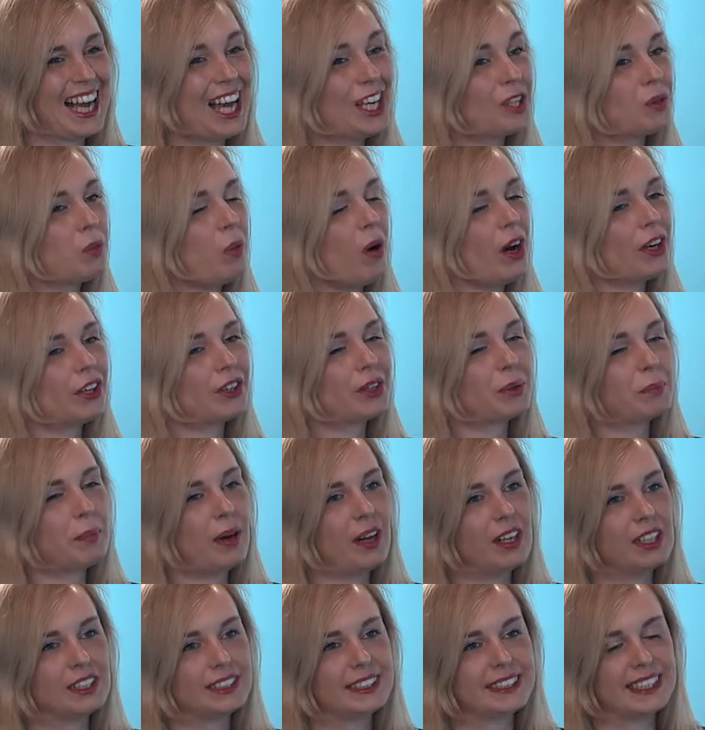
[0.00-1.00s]
And what are the
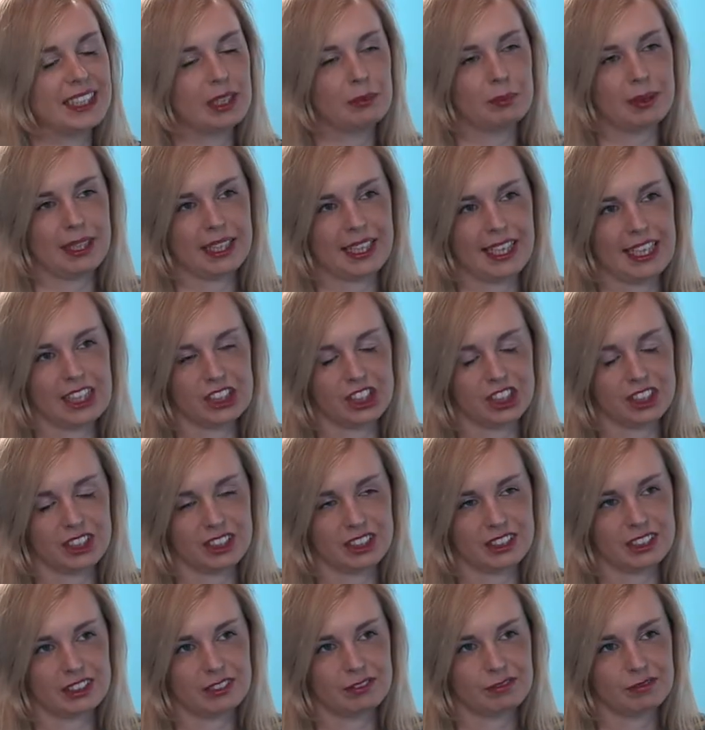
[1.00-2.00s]
policy
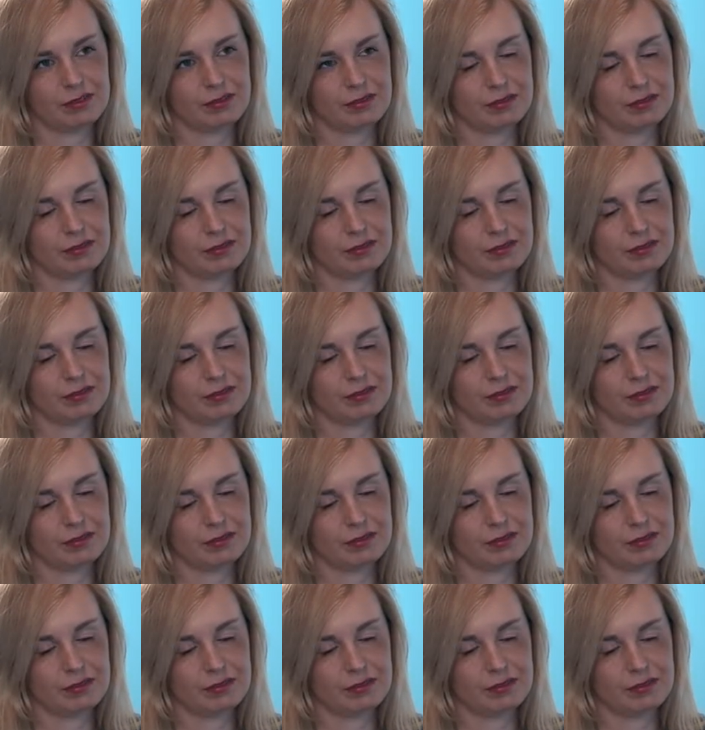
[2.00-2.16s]
implications?